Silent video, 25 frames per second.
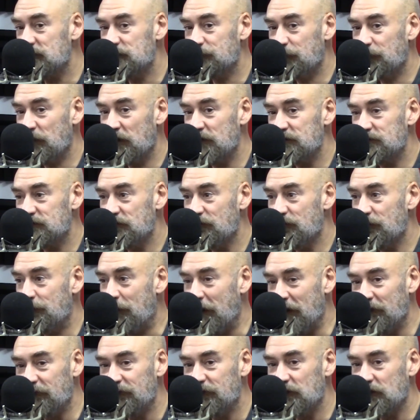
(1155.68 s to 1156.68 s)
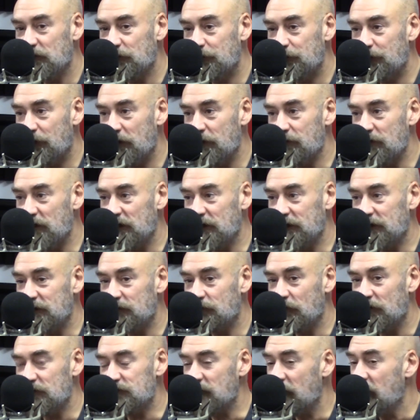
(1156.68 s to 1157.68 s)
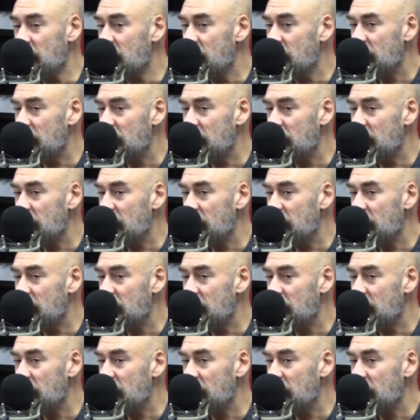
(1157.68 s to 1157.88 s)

place in the pantheon of Premier League greats,